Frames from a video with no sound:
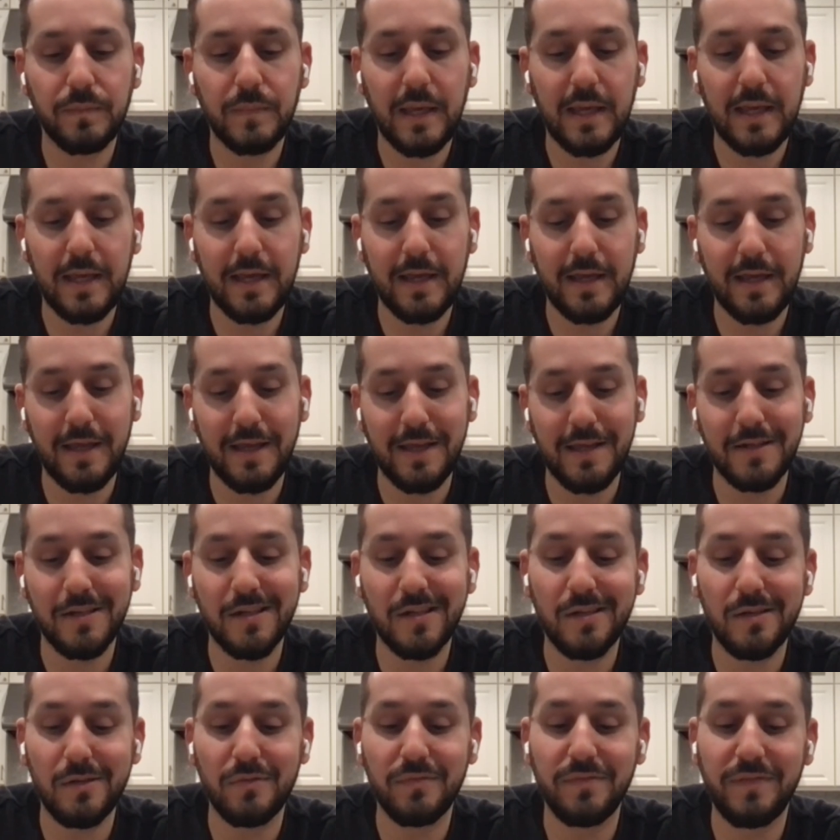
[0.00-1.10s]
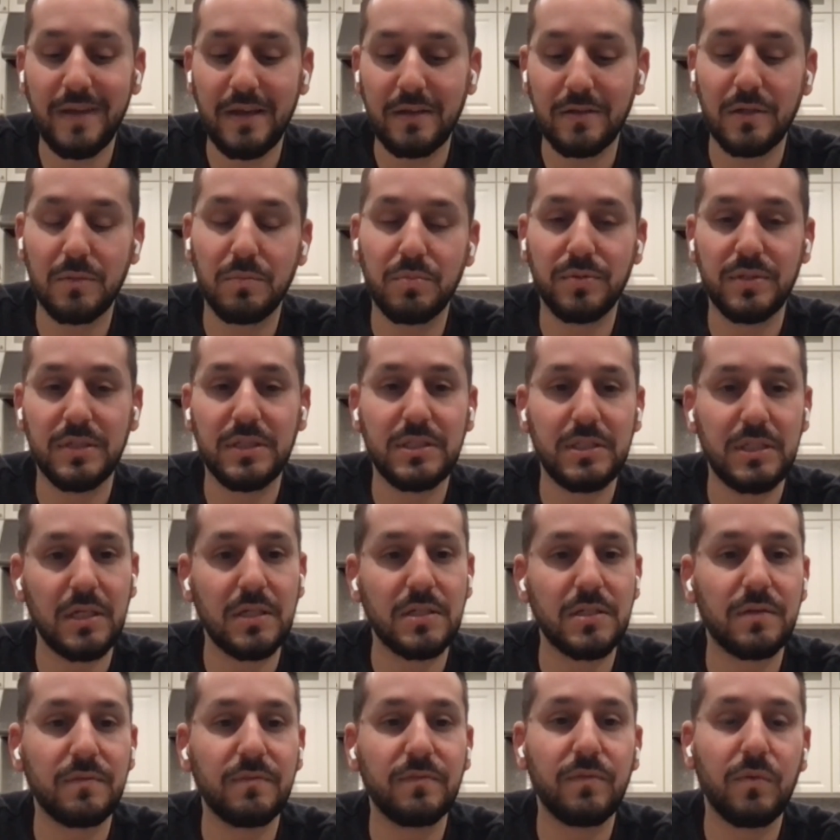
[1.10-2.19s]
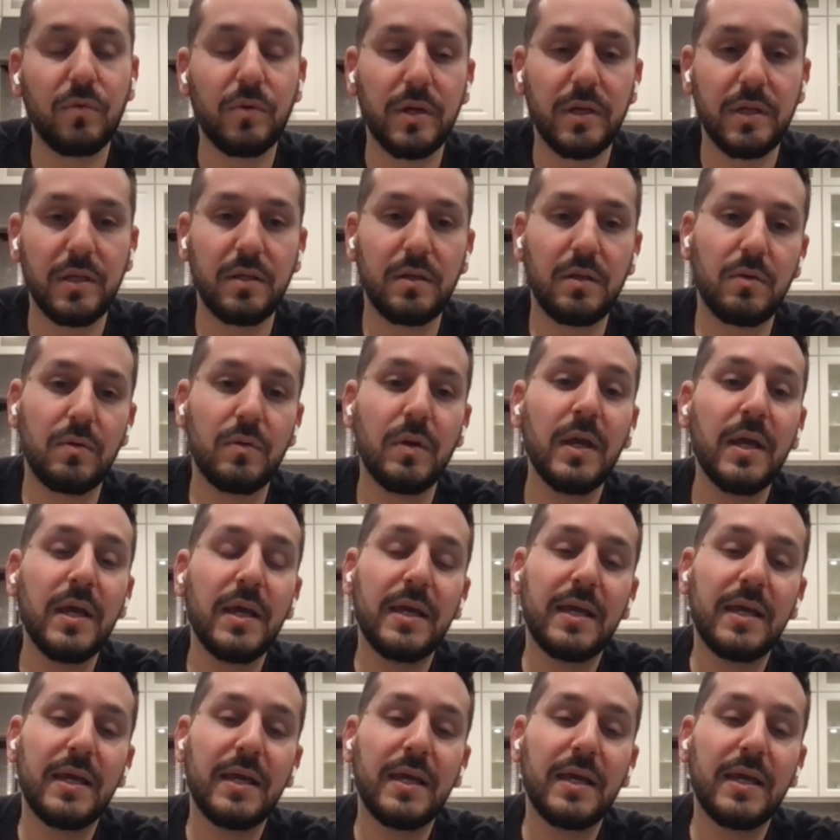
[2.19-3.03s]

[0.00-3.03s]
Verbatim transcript: had a newfound appreciation for it, you know,